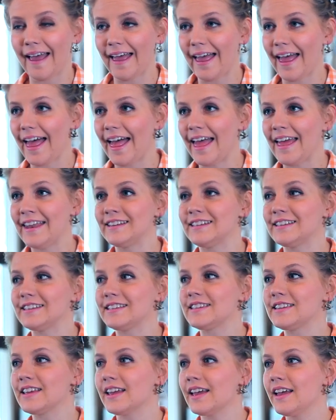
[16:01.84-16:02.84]

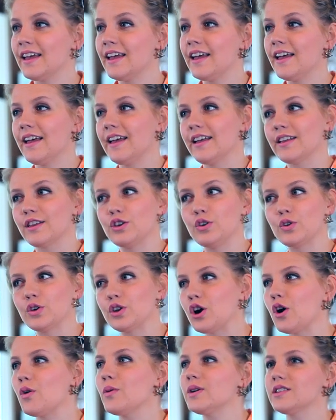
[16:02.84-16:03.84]
And you
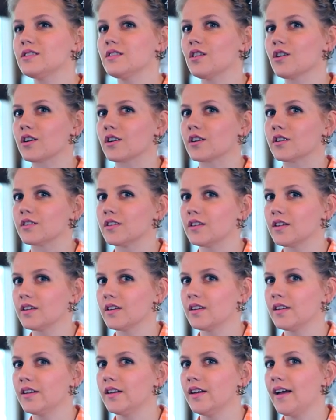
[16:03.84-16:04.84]
can always learn.
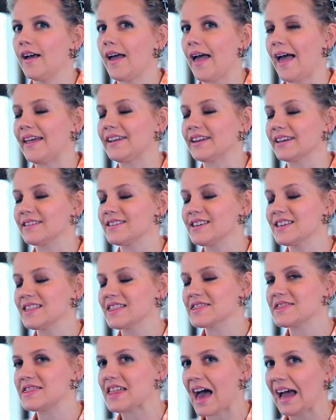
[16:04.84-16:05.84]
And I
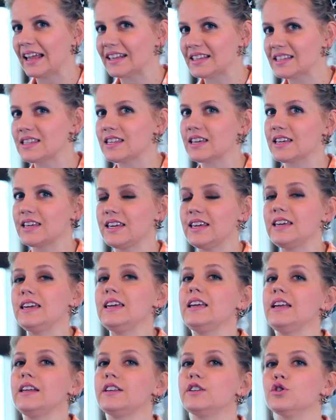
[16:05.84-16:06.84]
think that's the
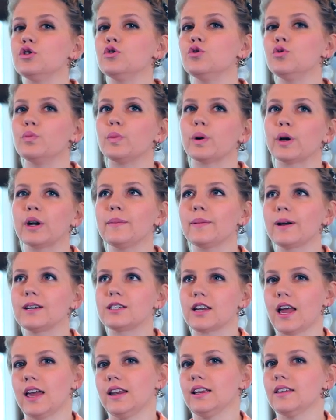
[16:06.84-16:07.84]
key to pretty
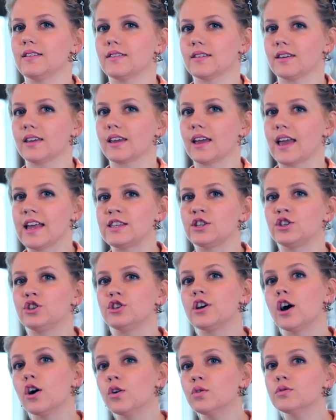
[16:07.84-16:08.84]
much anything is
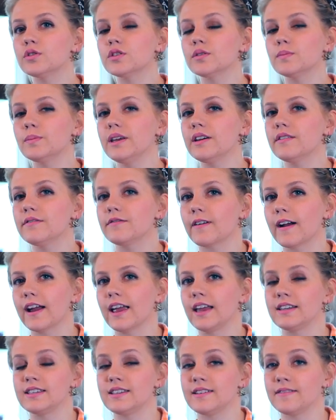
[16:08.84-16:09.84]
don't be
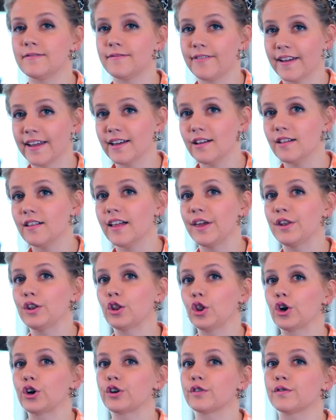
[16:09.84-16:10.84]
afraid to fail
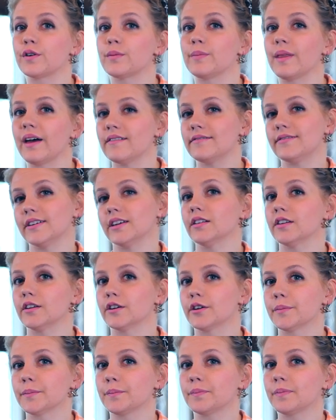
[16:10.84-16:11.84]
and learn from that failure.